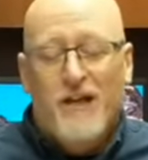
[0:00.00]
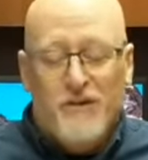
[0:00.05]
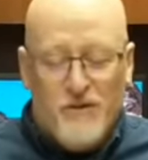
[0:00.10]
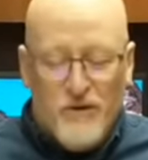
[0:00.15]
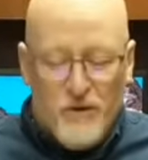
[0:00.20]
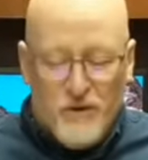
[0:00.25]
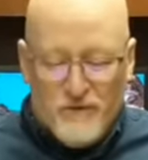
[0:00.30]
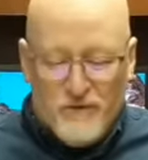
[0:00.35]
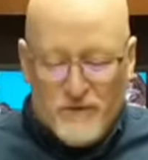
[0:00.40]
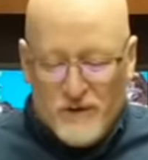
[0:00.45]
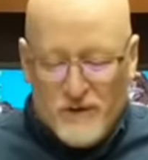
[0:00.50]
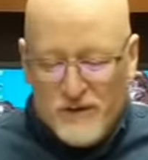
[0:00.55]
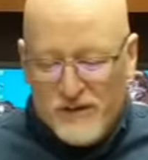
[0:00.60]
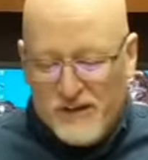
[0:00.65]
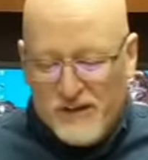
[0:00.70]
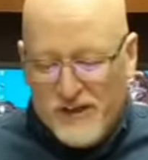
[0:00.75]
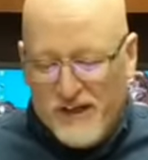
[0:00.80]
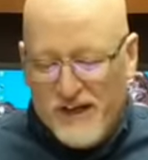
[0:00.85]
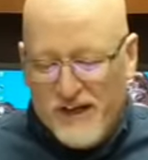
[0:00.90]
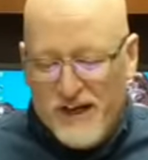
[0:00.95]
And so the
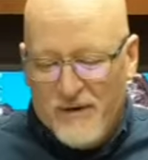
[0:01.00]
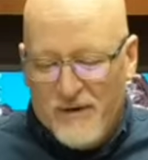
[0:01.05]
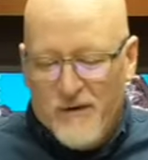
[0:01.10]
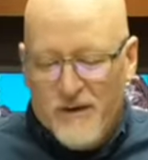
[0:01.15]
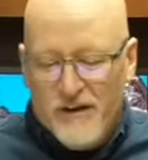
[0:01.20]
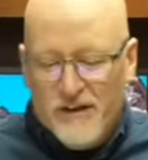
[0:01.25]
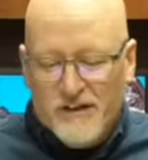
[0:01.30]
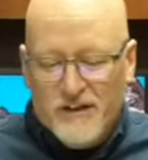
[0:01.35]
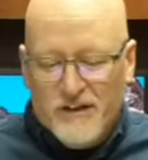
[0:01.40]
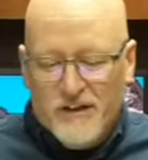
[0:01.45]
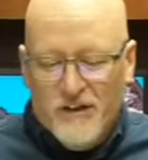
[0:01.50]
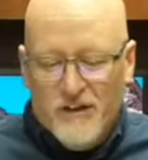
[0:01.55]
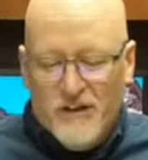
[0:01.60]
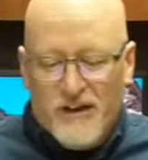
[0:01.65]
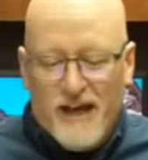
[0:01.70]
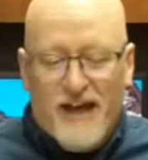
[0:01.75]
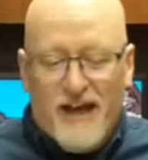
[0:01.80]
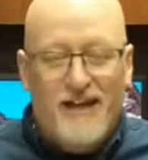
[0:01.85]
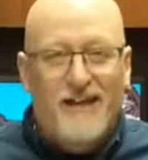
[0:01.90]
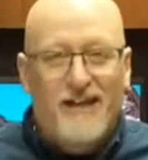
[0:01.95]
first thing I want us to
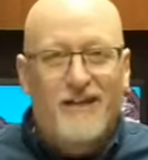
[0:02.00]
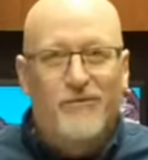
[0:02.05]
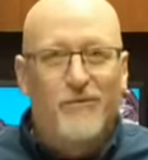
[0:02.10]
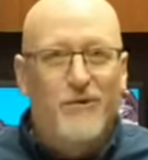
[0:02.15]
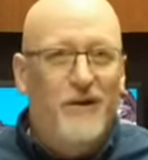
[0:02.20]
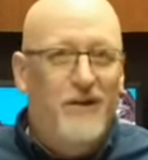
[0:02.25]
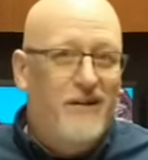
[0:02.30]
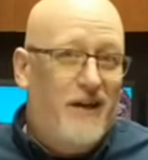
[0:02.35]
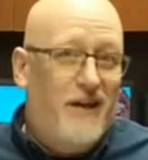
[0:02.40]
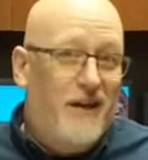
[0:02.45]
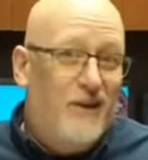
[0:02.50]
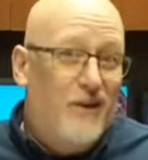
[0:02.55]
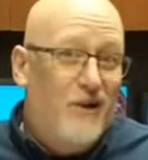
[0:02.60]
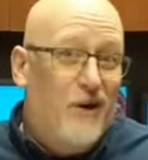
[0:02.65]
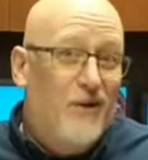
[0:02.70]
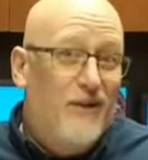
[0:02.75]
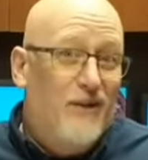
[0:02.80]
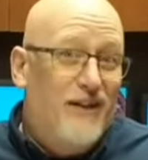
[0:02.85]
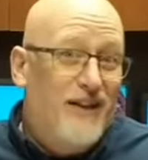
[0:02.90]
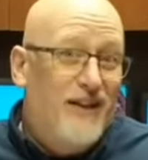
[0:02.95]
look at is what I
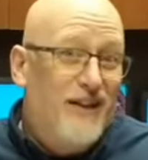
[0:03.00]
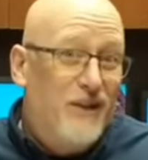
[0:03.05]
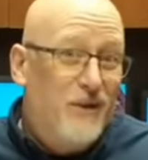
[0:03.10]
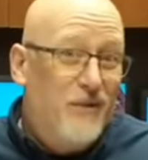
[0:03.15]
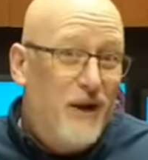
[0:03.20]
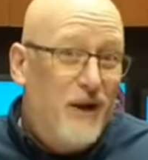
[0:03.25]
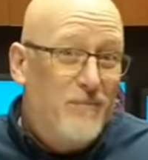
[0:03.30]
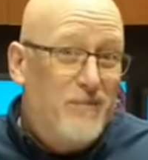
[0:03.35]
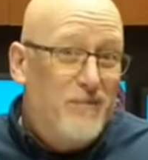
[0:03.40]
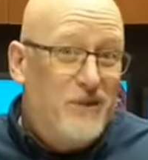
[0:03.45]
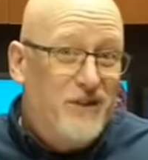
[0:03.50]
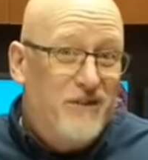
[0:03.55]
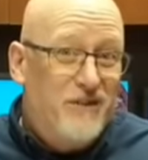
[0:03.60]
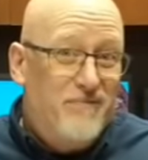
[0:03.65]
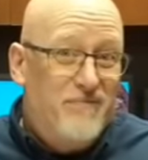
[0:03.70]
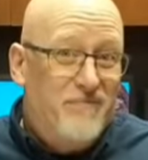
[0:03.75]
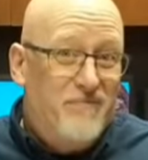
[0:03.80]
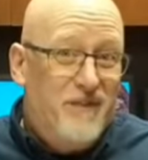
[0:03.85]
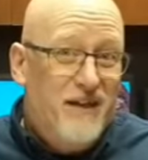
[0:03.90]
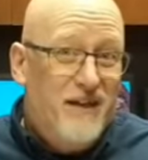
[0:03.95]
call the
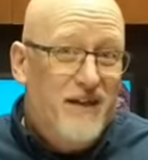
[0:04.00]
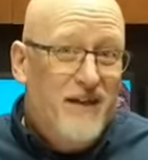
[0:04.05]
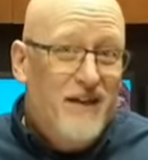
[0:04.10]
interruption.